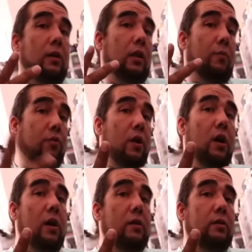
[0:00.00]

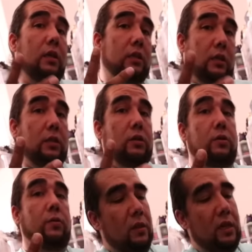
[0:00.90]
LeBron is the
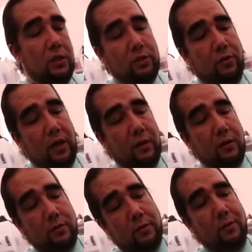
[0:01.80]
two. This shoe
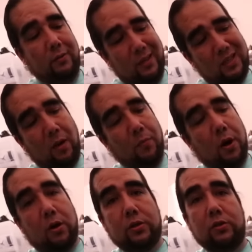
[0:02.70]
here, that's a
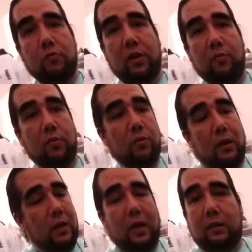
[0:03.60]
ball shoe, people.
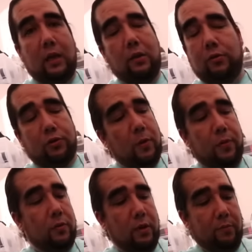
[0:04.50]
They, they, you
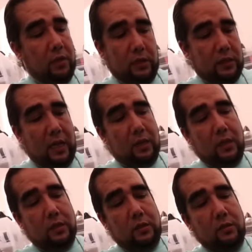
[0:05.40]
tripping, man. I mean, just take
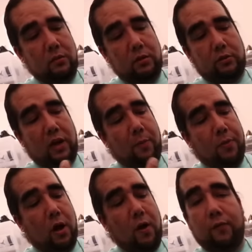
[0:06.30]
this
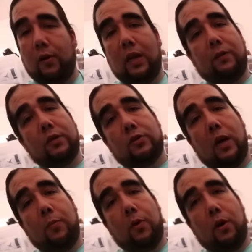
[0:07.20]
strap off or leave the
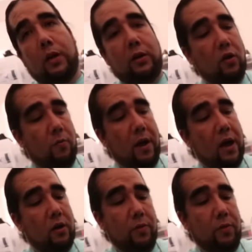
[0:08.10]
strap on, it don't matter.